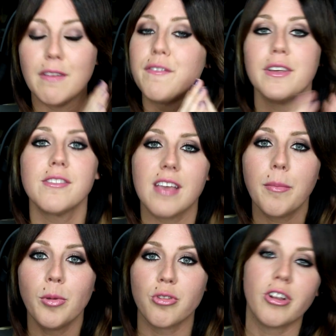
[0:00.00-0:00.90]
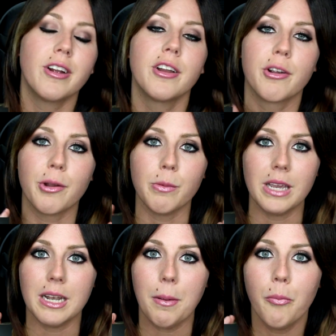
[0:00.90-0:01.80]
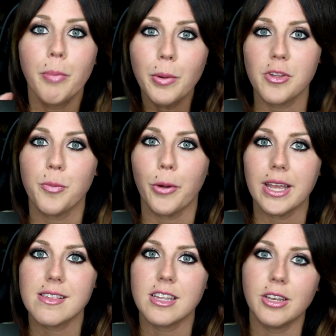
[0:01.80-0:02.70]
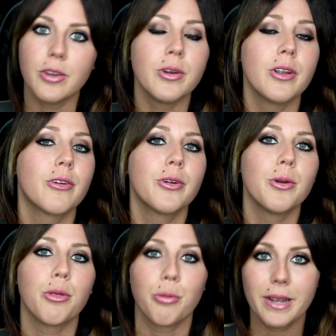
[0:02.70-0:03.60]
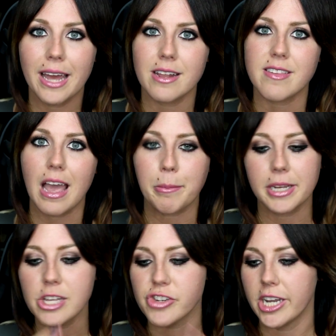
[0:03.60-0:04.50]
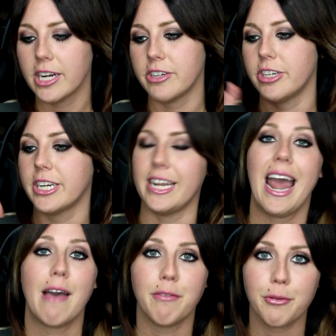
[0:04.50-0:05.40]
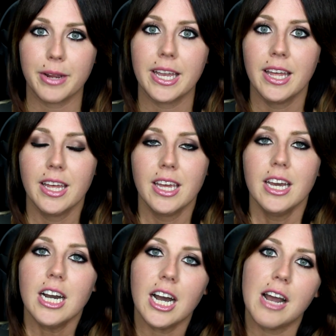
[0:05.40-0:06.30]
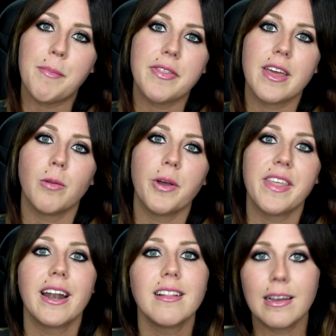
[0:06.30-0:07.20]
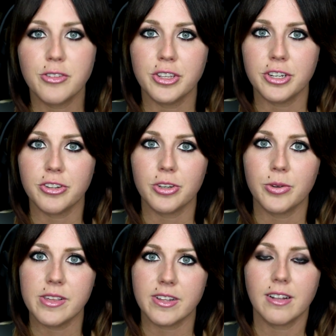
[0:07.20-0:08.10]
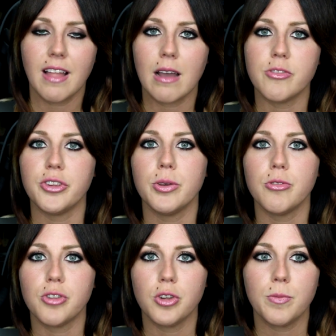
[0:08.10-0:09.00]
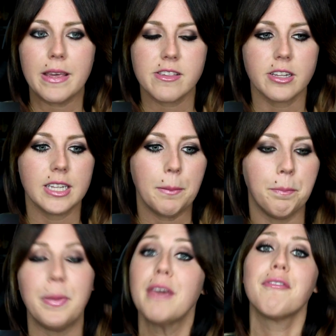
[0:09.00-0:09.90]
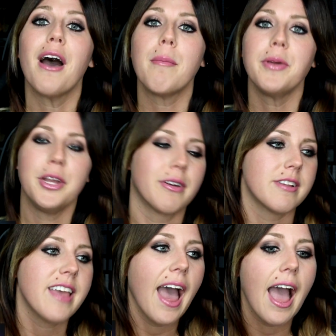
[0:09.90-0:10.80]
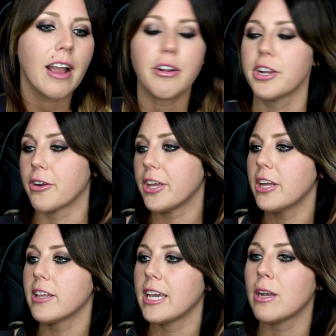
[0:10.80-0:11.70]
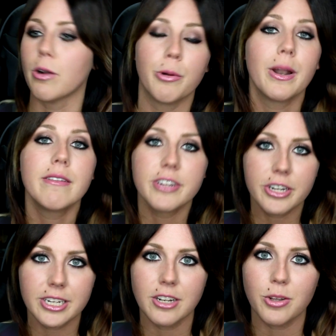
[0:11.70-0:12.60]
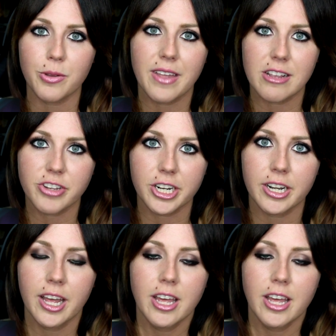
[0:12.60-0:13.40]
fills up, you'll start accruing bonus points, and you can accrue 3 at a time, and each character can have 3. And then what that allows you to do is it allows you to basically beef up your attack or your healing or whatever you're going to do with that turn.